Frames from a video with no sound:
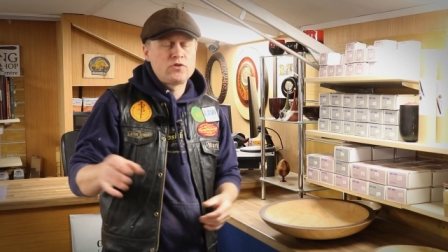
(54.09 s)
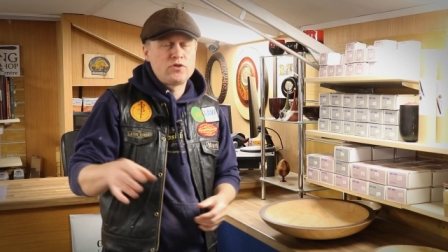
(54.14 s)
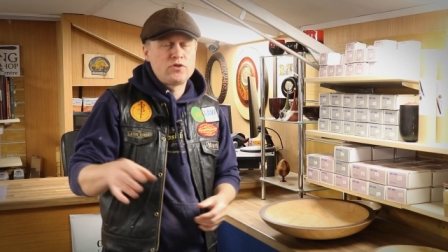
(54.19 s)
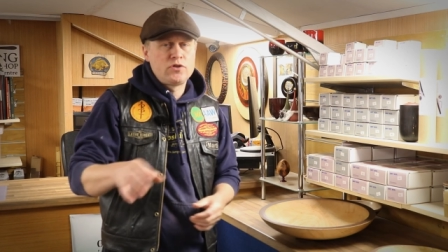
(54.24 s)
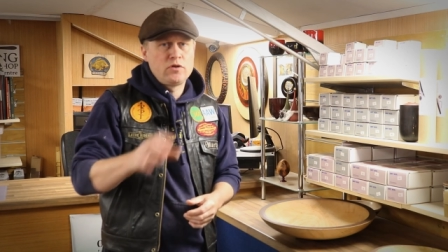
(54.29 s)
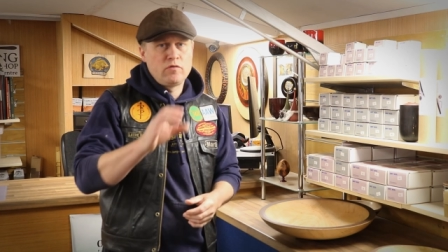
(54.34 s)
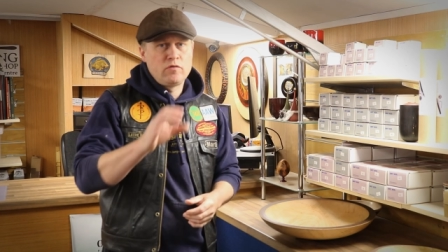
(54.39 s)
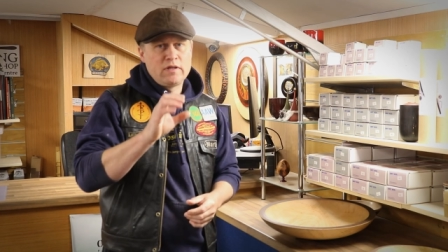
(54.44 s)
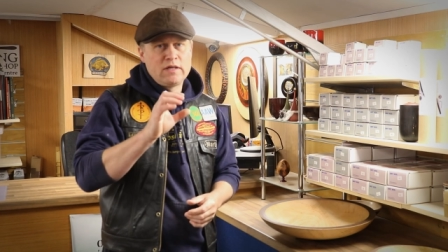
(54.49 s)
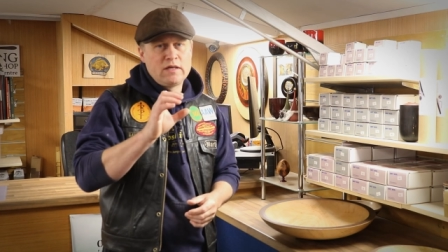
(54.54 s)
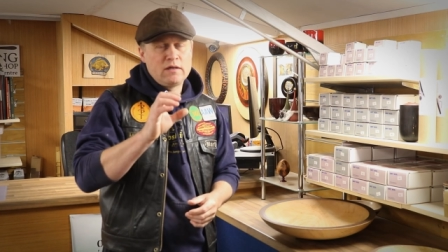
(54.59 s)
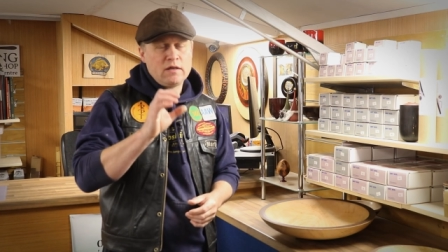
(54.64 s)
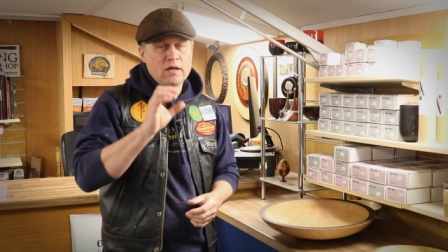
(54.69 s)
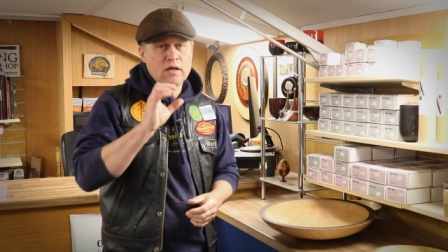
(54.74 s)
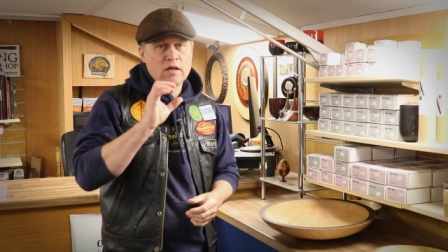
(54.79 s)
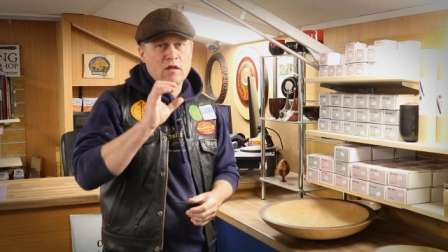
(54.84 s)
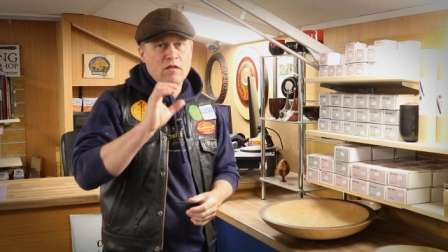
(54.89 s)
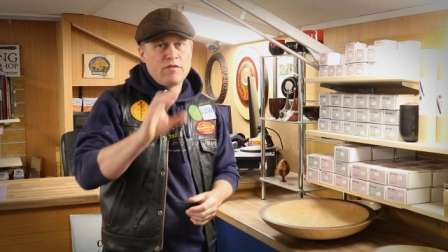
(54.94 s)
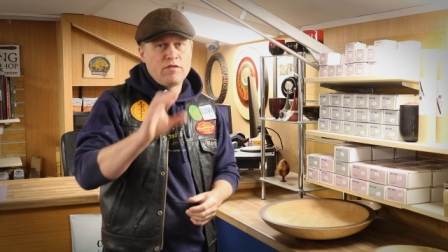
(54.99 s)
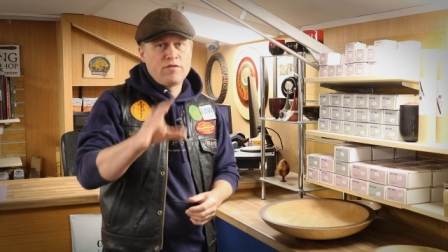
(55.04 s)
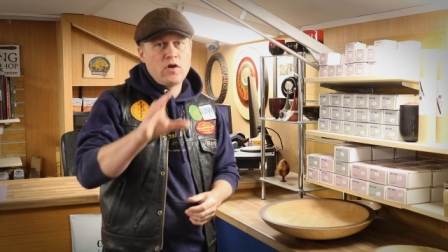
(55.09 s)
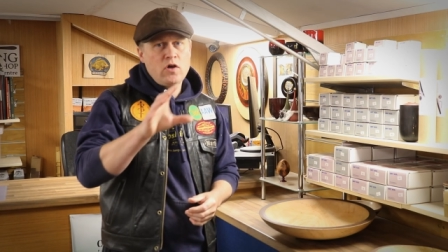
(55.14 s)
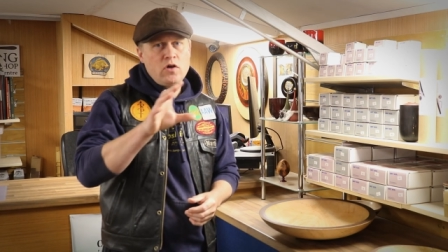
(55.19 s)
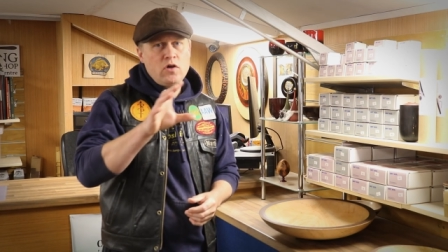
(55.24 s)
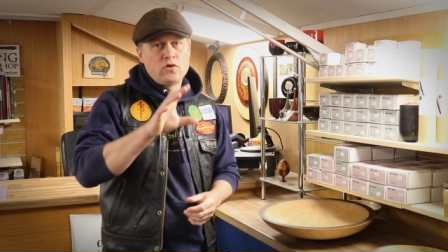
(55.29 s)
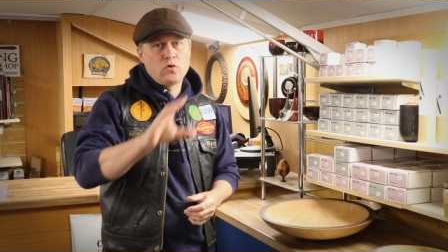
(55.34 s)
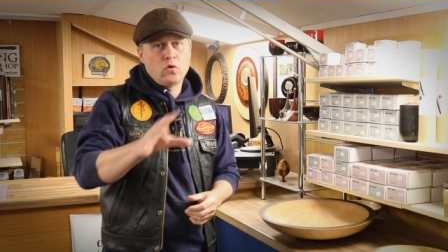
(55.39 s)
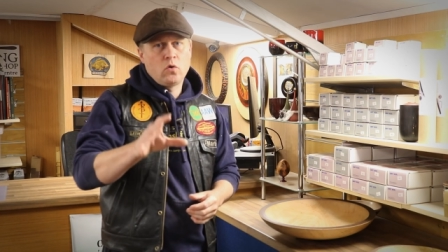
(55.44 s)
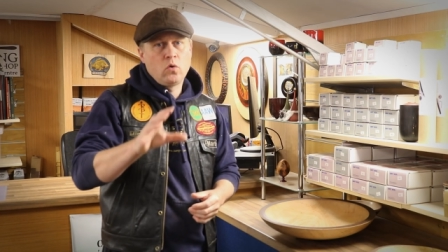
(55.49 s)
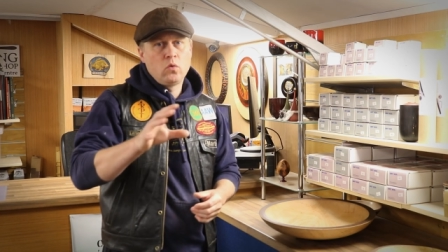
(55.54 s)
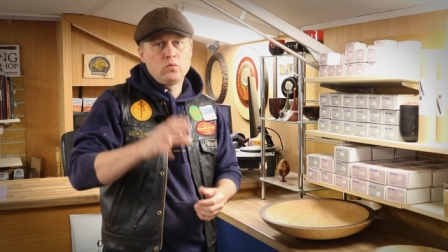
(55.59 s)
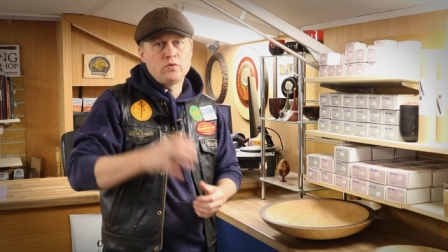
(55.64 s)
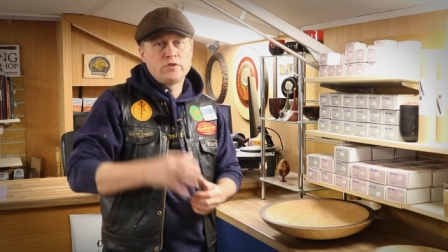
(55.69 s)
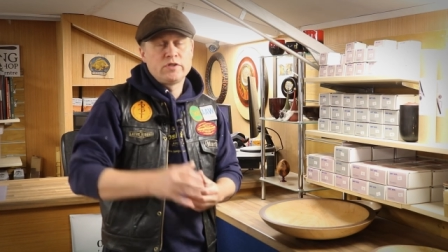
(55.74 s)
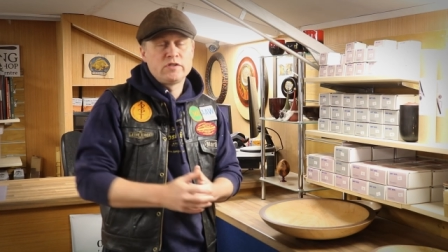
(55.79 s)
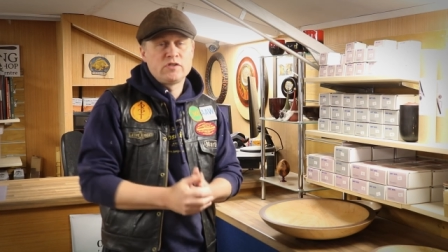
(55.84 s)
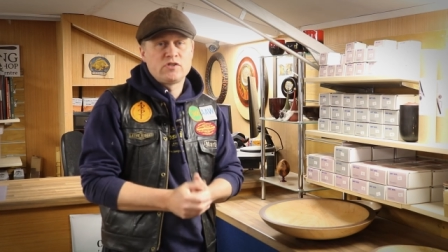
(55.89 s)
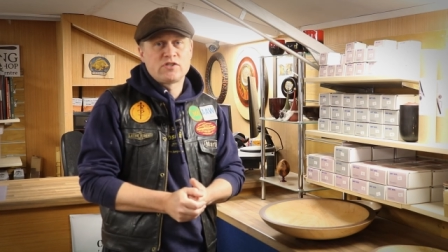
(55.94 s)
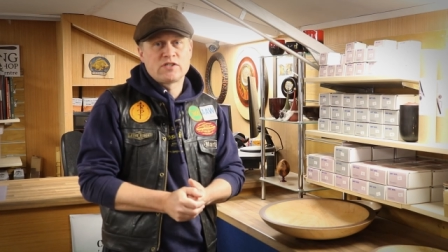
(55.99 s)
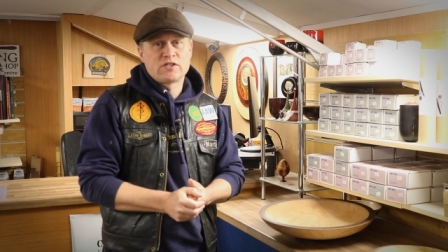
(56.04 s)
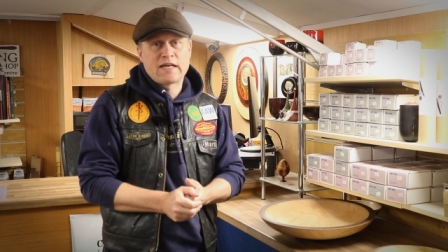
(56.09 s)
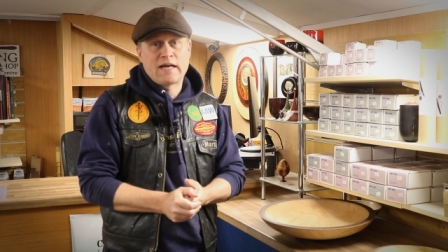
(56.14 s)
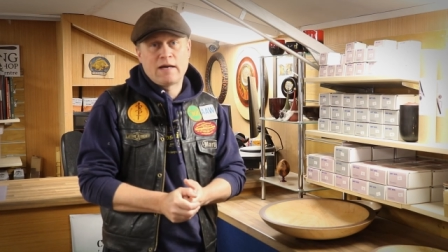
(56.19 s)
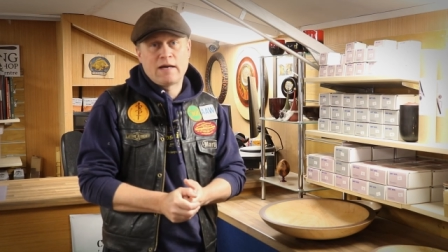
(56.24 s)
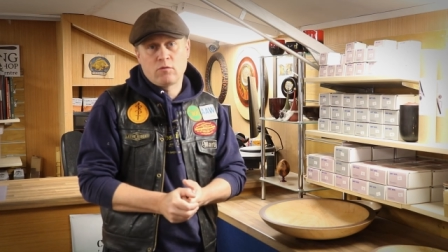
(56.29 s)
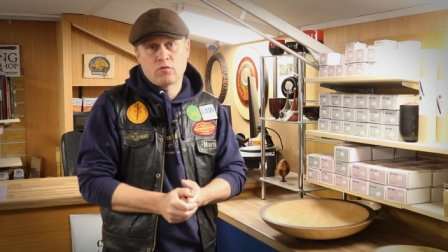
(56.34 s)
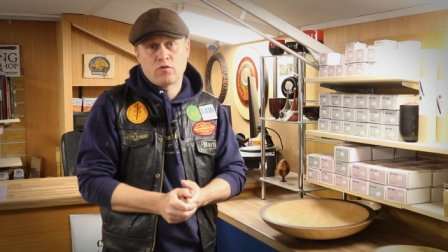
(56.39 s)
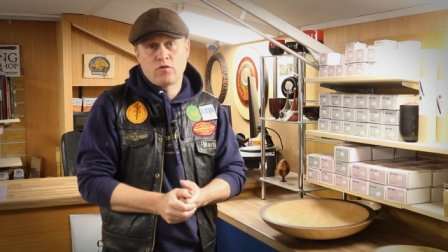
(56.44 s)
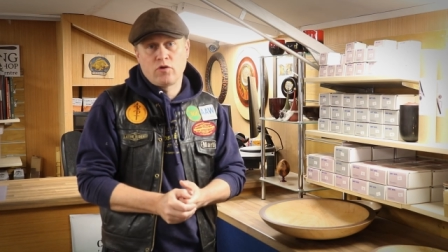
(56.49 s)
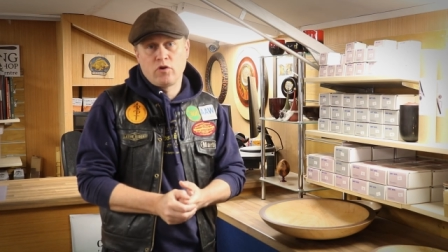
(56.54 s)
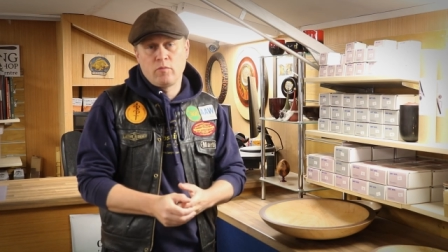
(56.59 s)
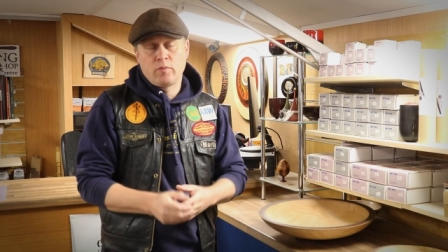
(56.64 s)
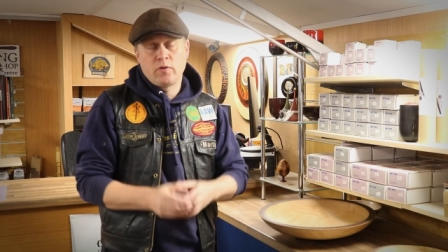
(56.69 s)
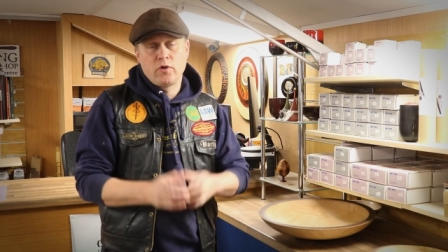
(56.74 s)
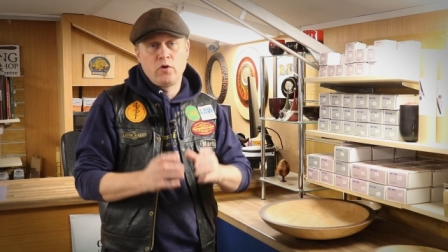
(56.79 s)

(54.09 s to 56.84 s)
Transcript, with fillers: to the 3rd Alton Scout Group,